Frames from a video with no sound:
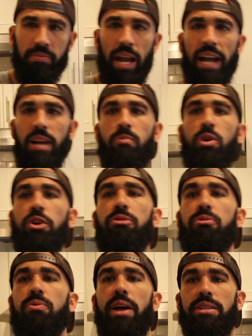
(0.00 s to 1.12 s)
I can work
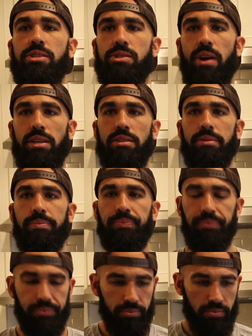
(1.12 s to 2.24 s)
through that stress.
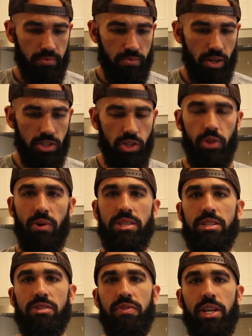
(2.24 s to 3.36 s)
So the rest
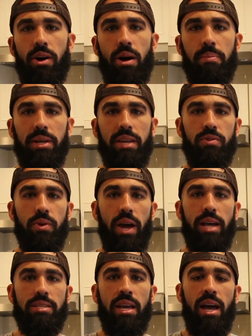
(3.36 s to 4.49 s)
of this video, I'm gonna give you
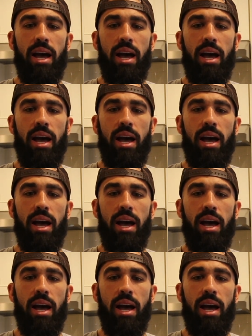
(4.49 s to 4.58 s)
guys